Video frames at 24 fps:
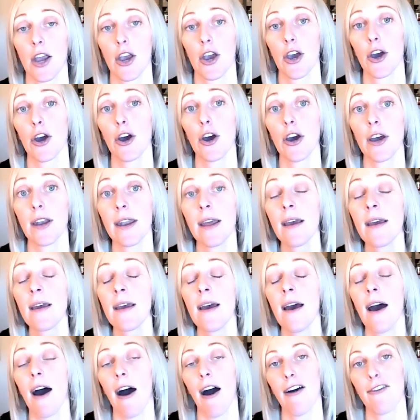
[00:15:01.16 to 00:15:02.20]
could
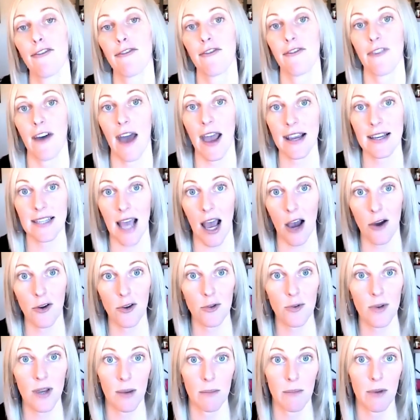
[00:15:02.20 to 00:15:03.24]
affect how
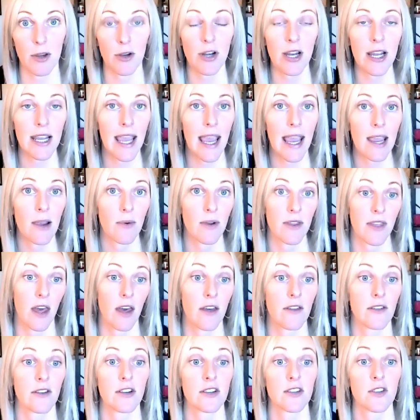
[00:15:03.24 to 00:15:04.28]
you communicate with
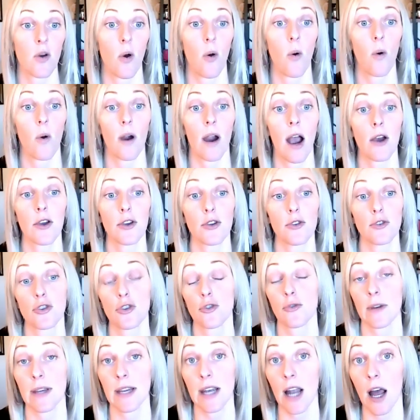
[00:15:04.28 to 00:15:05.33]
others or how you
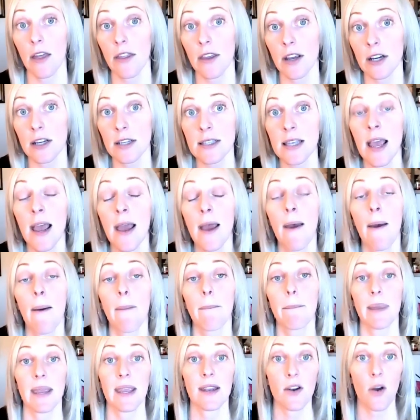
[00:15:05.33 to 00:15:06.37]
treat others,
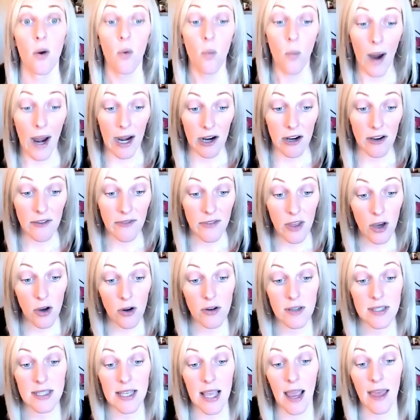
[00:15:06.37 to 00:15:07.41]
being aware of
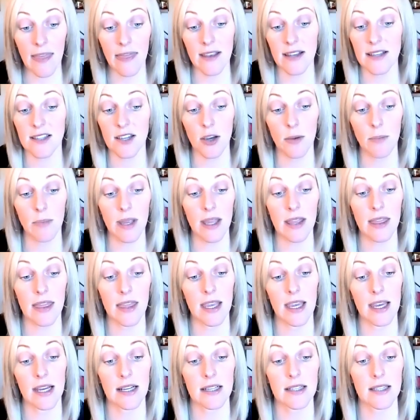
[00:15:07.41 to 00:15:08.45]
those. And this could be
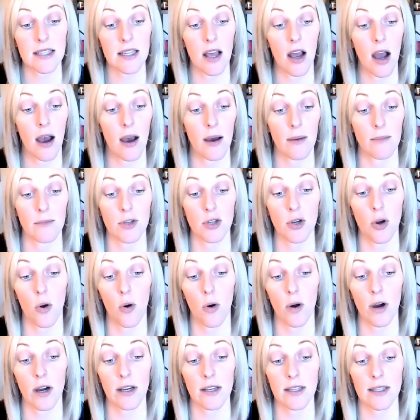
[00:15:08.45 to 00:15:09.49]
things
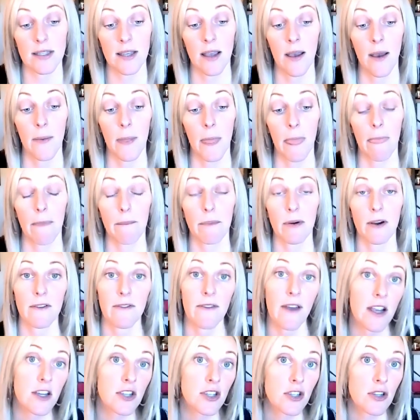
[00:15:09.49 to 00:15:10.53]
towards
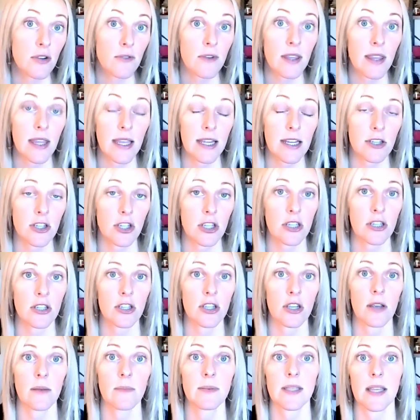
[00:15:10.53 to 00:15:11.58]
professional
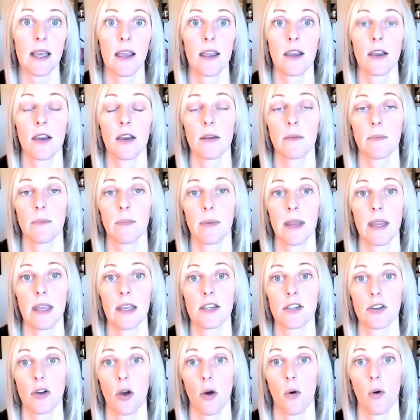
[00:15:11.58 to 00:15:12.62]
relationships. It could be
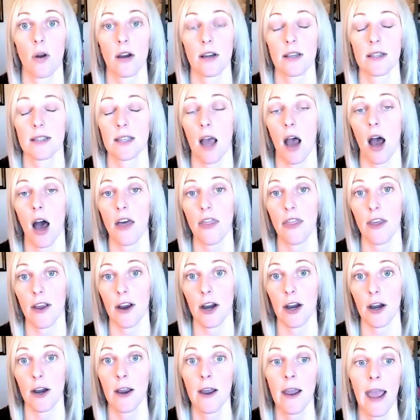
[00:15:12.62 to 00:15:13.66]
towards
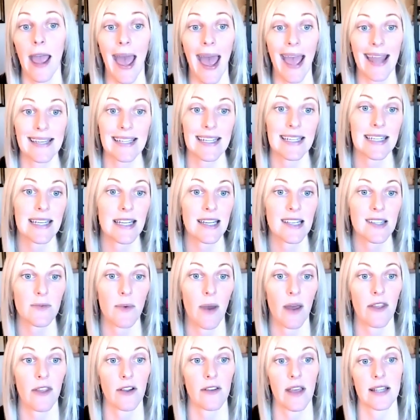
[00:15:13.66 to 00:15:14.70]
other entities,
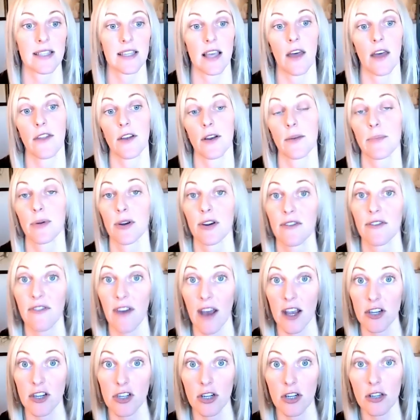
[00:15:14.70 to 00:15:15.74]
whether that's other
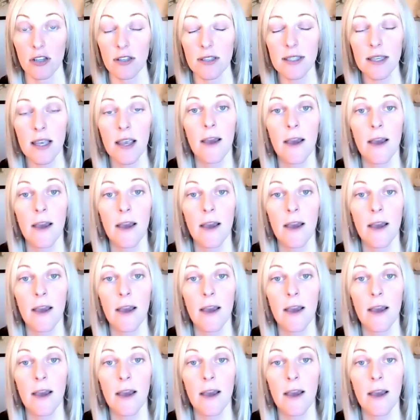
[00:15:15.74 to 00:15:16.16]
professionals.